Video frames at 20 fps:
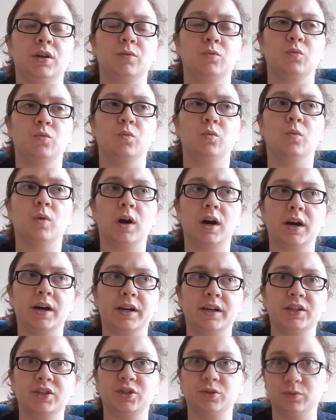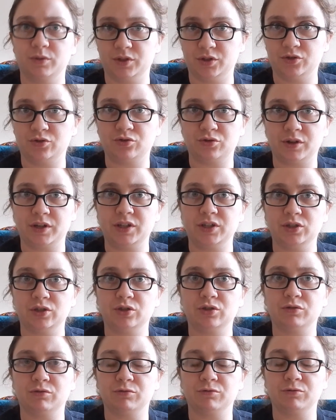why she was
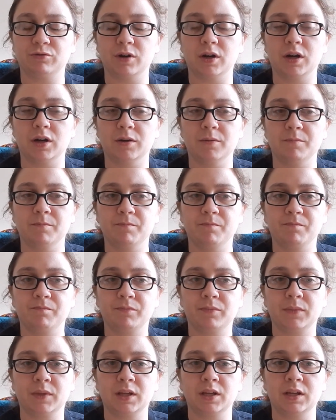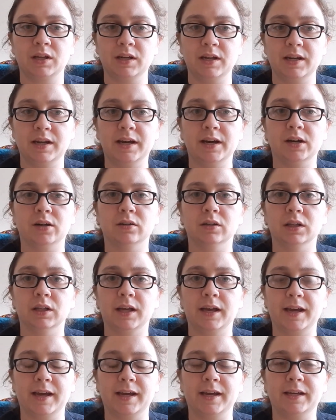estranged from
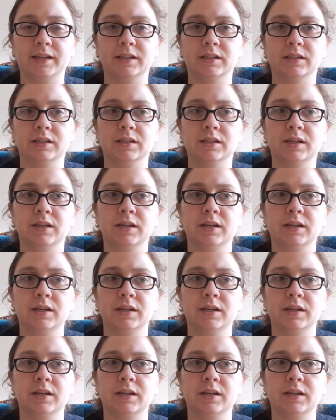Nell and